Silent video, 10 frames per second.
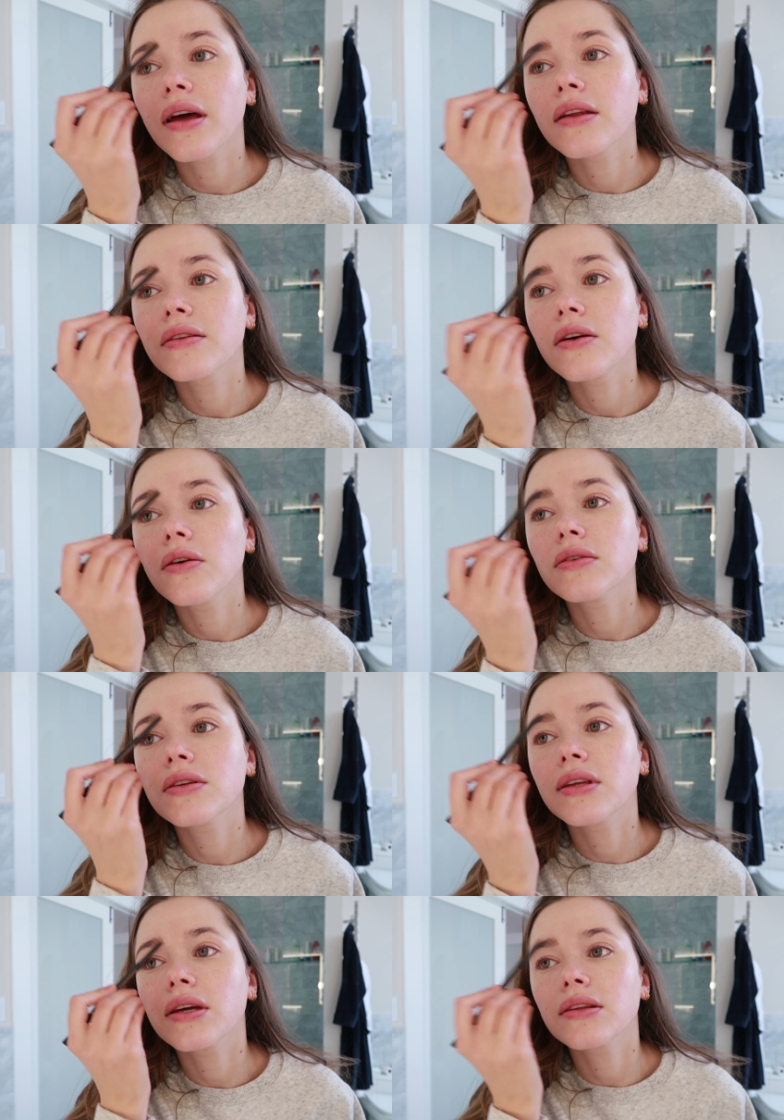like that. The
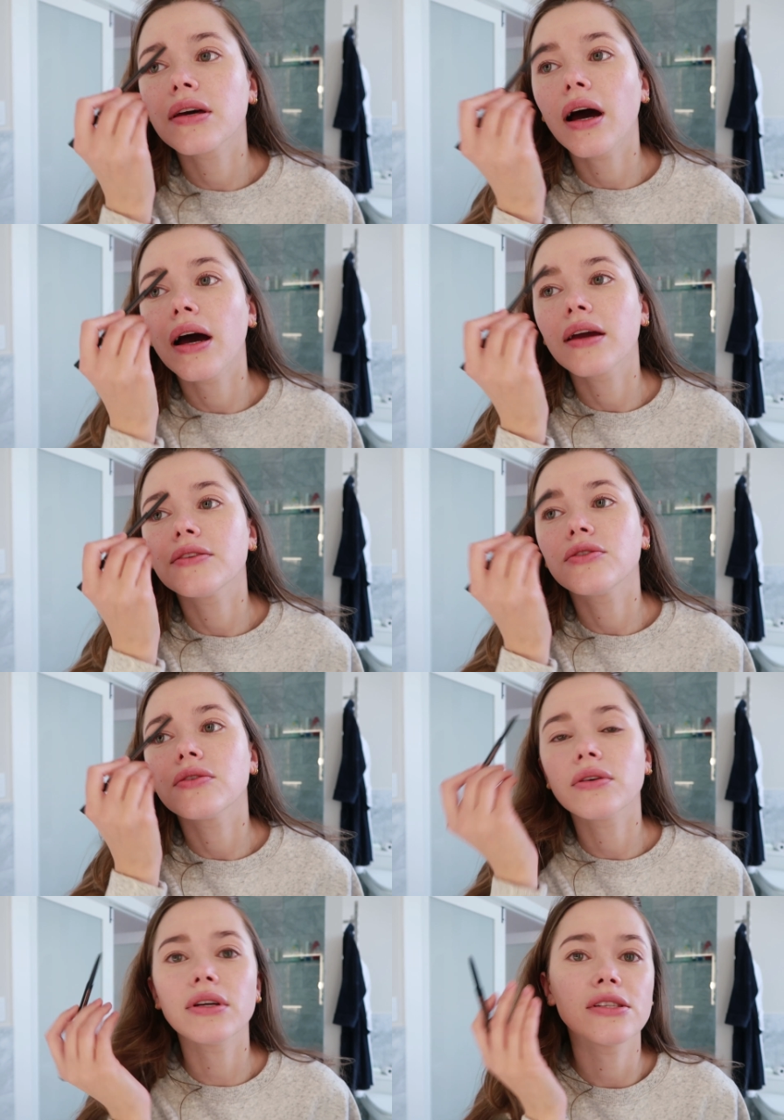only thing that I
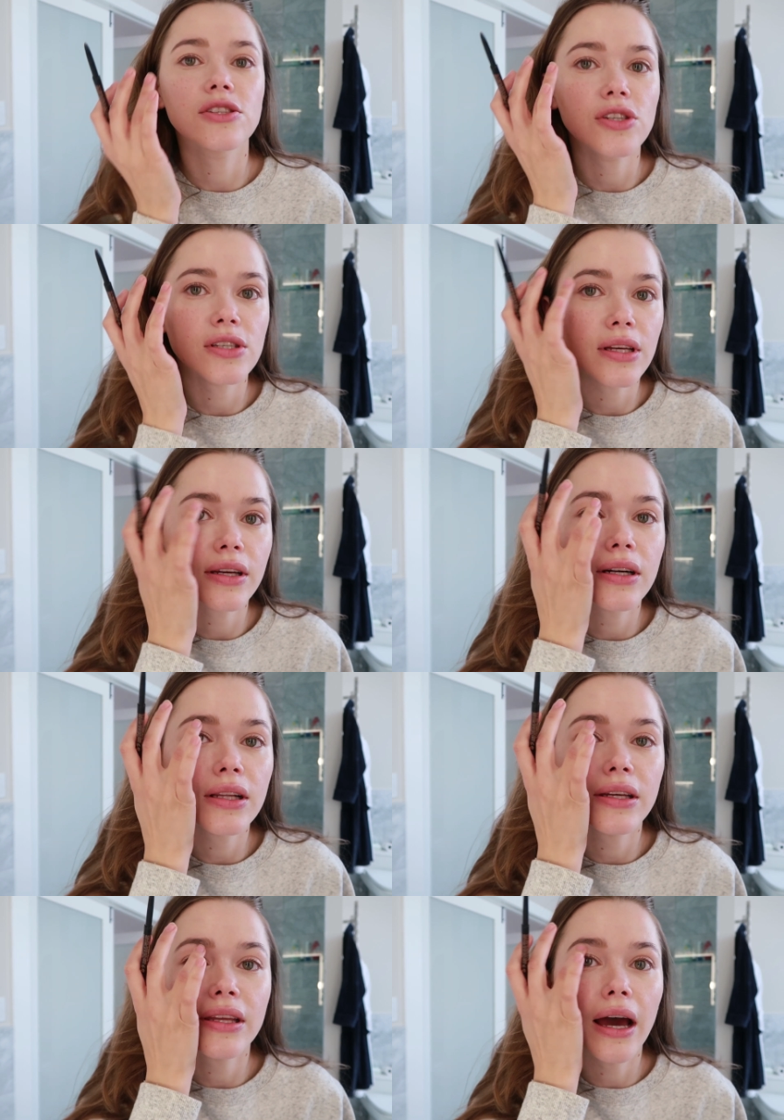do is just like
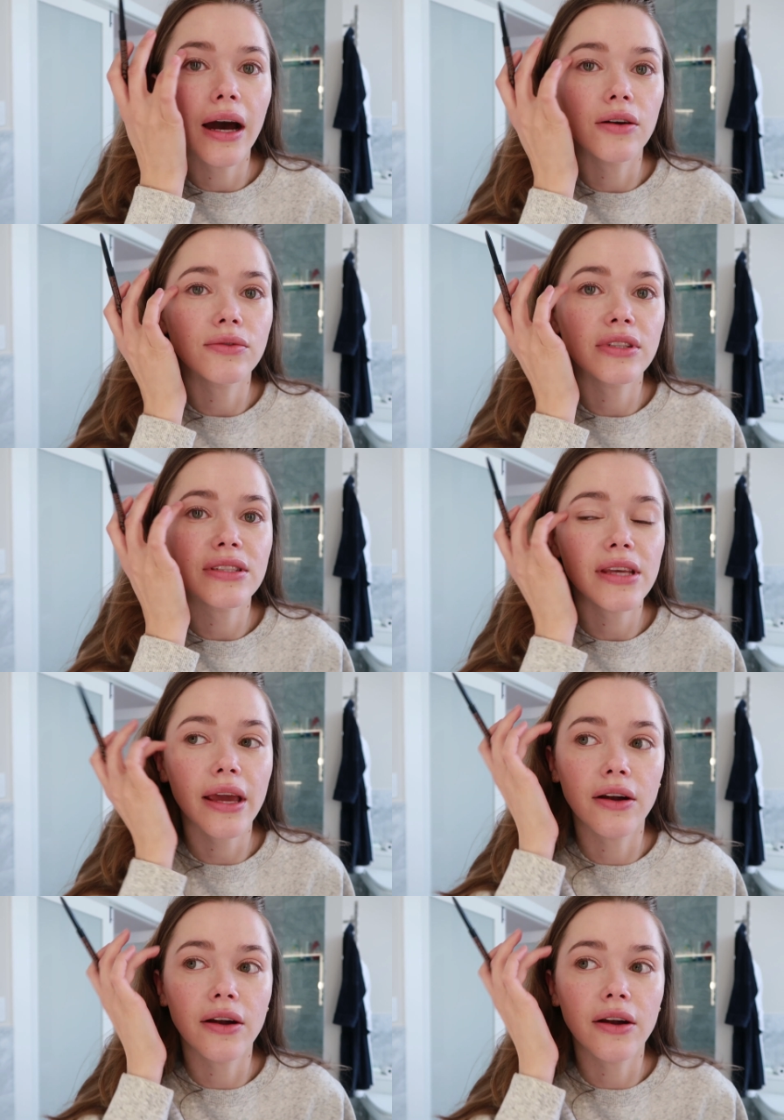clean out these